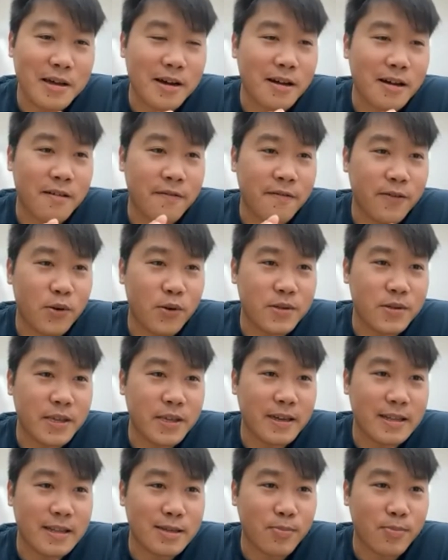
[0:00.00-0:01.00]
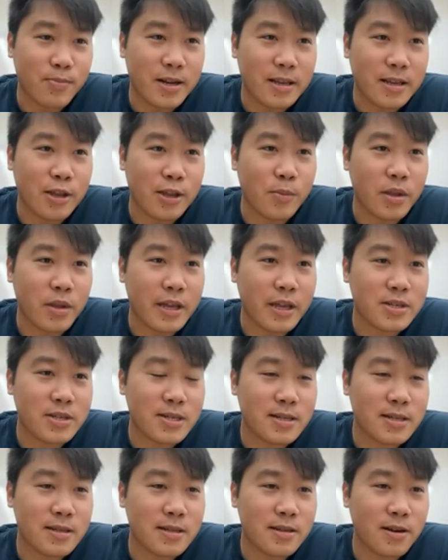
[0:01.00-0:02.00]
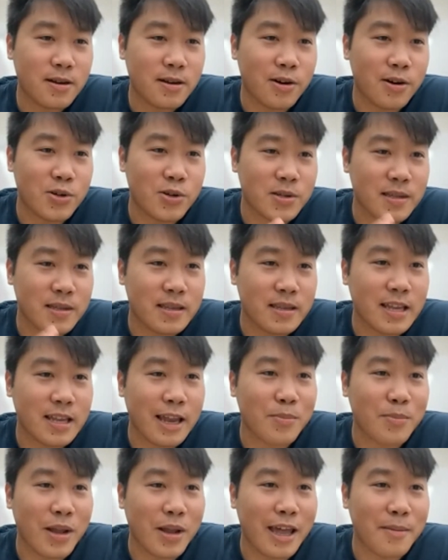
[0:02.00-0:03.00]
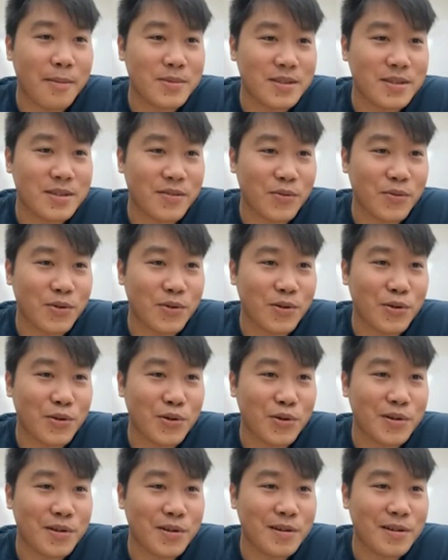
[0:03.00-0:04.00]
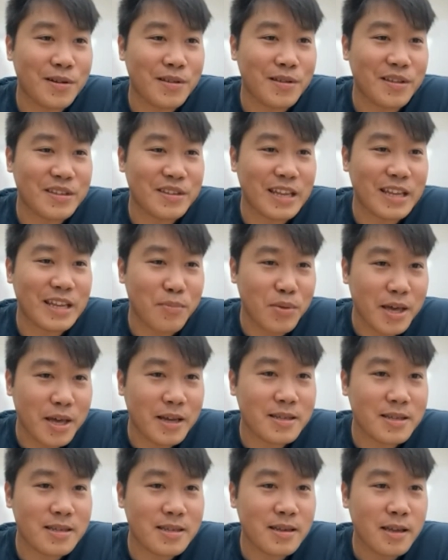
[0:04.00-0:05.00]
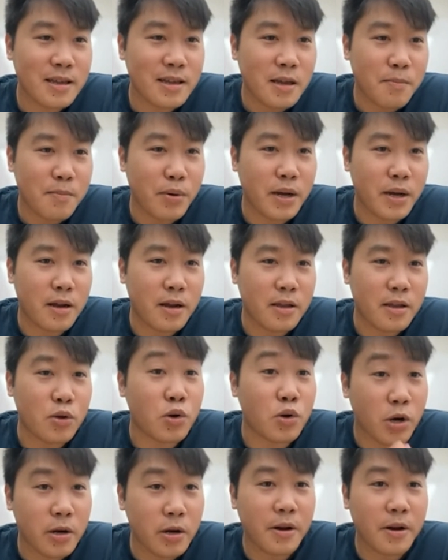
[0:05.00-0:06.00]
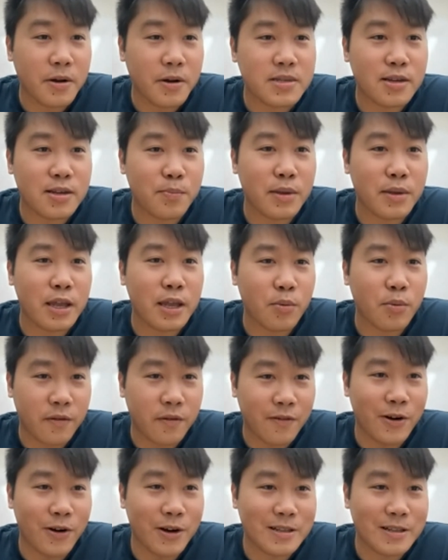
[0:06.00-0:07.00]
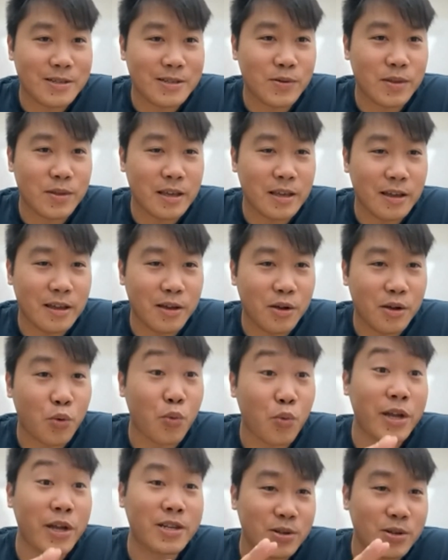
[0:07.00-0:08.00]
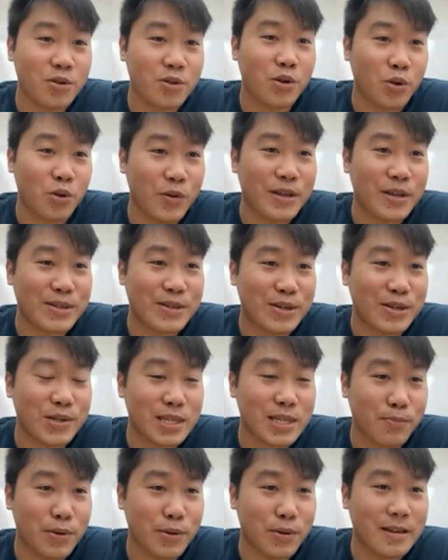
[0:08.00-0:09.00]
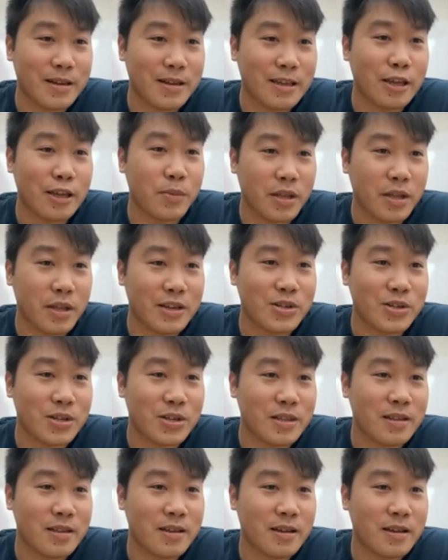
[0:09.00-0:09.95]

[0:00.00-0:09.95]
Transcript: uh, folding and split accumulation are just the same names for the same things, but you could also be referring to the original original split accumulation.